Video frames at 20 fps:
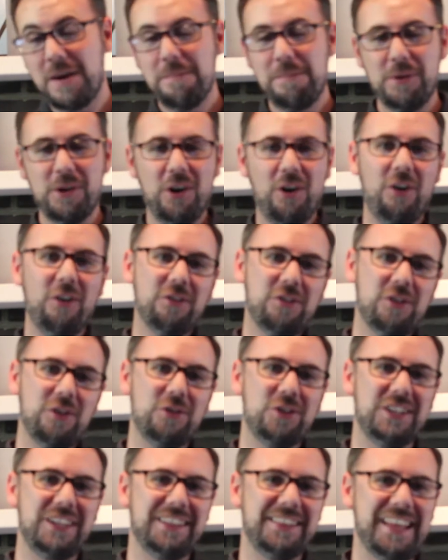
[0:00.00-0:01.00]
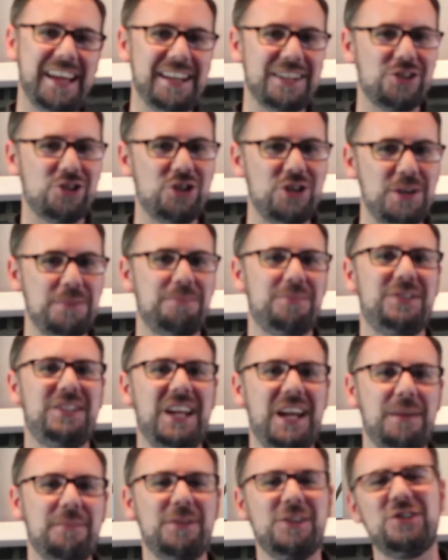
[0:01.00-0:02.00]
but also to get that chip
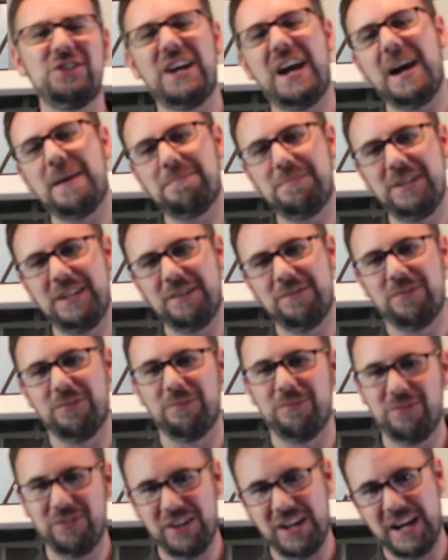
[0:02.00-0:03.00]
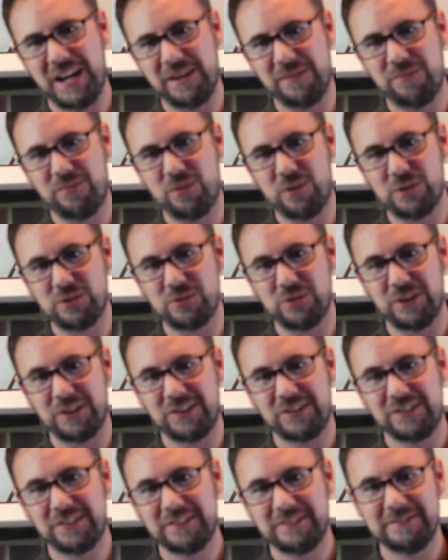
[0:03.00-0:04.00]
damage happening from Flying
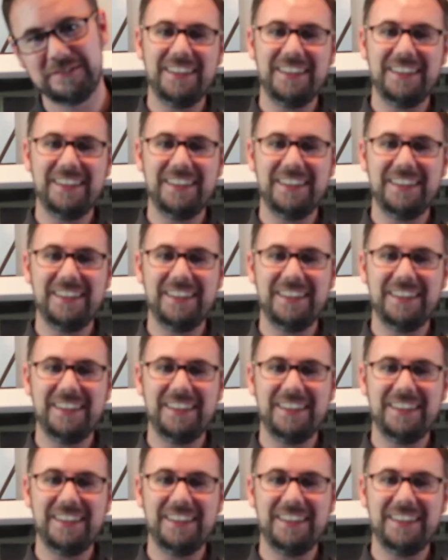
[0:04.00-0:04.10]
Fortress.